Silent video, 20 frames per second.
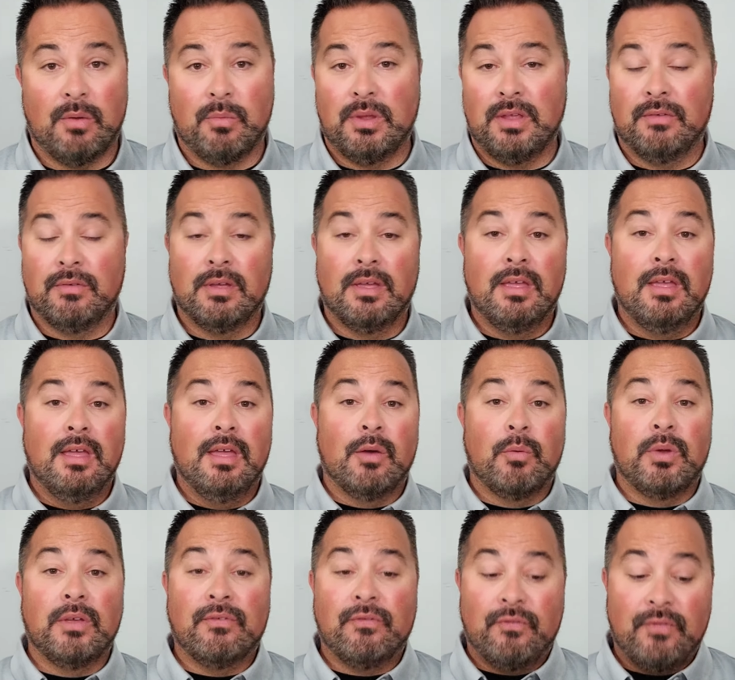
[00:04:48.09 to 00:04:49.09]
We've
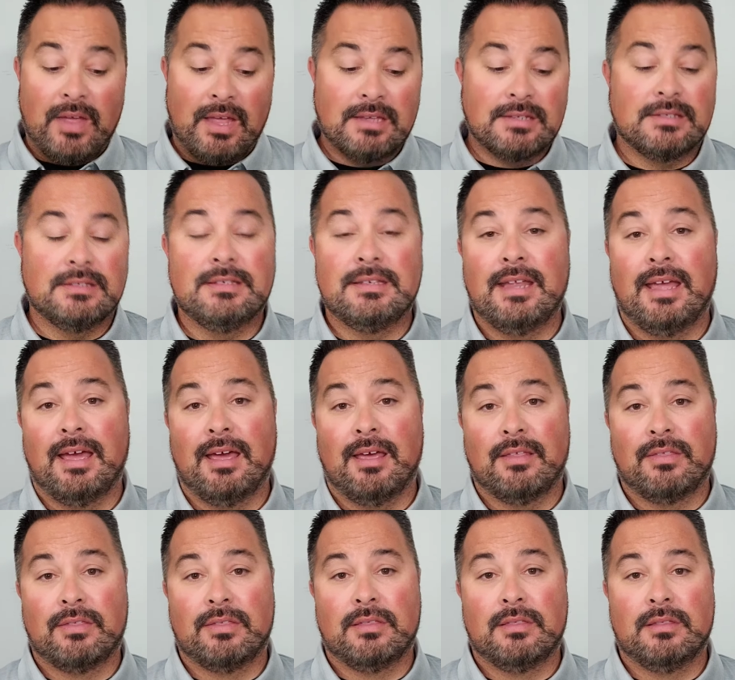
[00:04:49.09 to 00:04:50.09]
faced
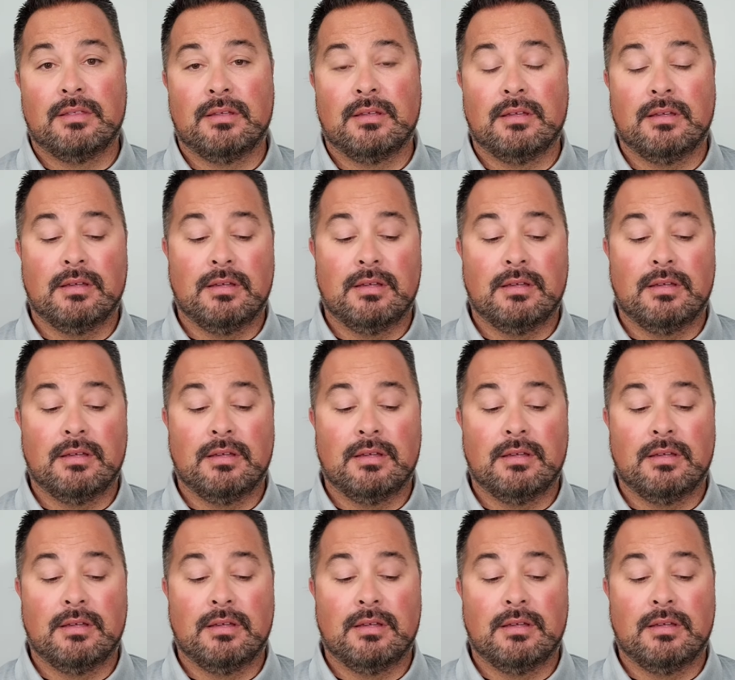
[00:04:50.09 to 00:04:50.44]
death.